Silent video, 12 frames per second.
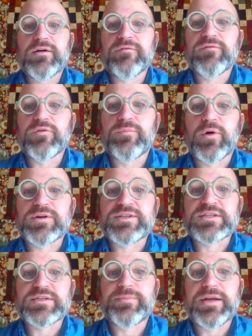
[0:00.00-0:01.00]
for
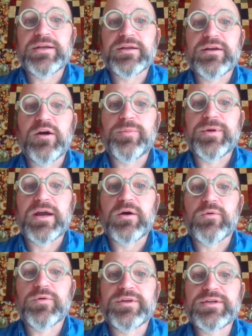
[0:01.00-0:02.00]
participating and helping out
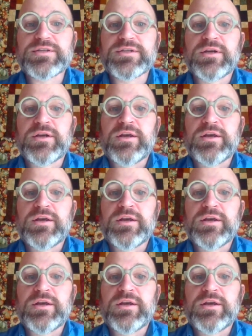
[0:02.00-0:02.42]
with this.